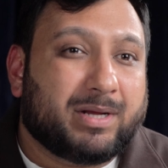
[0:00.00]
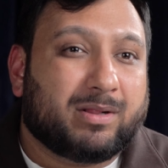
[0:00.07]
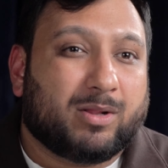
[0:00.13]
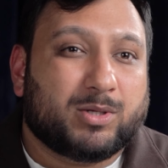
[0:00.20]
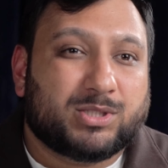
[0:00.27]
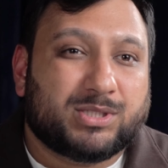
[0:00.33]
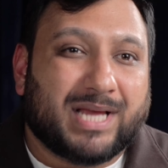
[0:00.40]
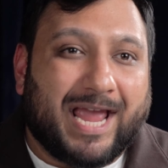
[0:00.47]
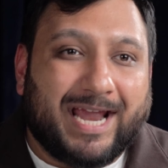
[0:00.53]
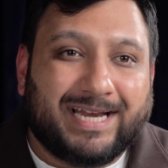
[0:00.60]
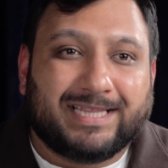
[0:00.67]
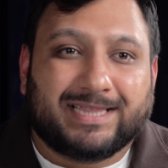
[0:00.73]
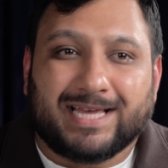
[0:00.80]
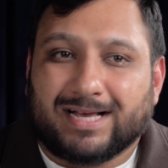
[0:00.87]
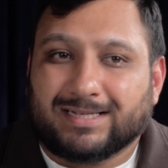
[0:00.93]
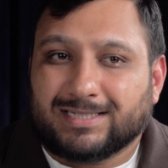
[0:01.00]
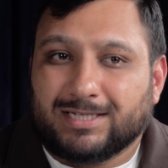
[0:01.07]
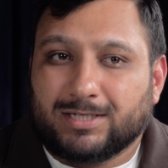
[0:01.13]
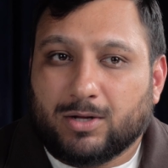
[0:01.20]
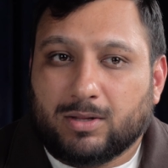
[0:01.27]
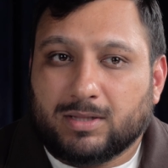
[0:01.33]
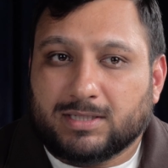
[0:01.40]
close to
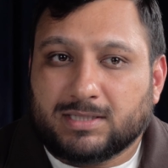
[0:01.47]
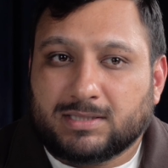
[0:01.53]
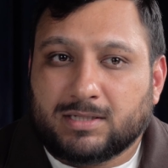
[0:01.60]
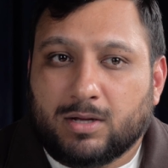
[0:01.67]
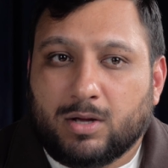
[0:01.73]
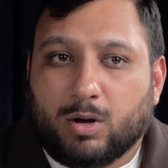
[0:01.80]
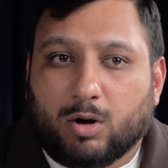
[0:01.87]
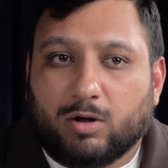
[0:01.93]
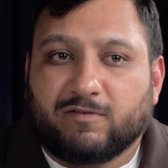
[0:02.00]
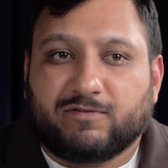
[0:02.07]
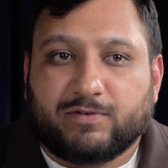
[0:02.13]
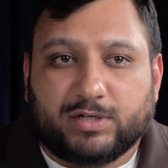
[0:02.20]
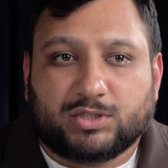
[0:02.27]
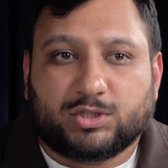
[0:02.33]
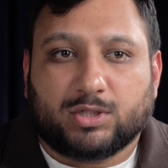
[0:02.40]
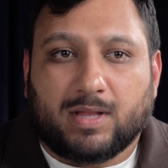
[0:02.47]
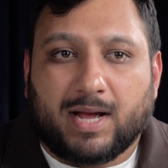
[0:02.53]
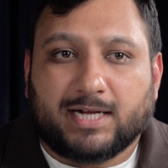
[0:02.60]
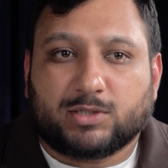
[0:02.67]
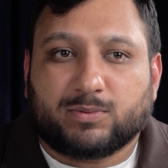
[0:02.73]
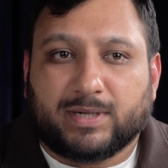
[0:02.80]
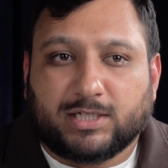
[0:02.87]
$80,000 on 1st July
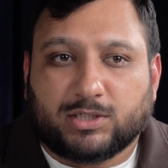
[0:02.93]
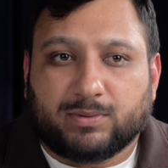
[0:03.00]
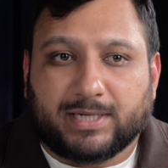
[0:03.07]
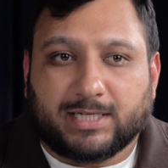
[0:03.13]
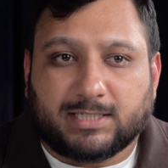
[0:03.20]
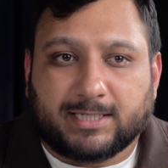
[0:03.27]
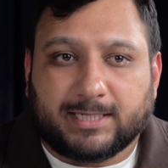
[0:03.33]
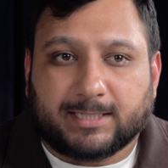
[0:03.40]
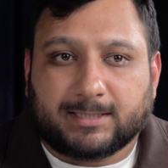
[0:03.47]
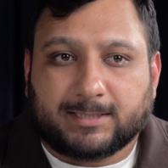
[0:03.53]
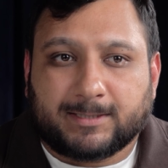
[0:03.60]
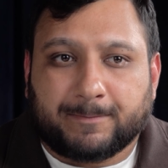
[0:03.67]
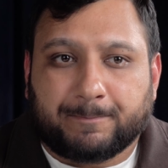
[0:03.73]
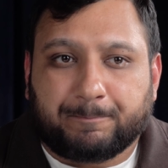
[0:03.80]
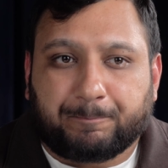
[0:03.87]
2026.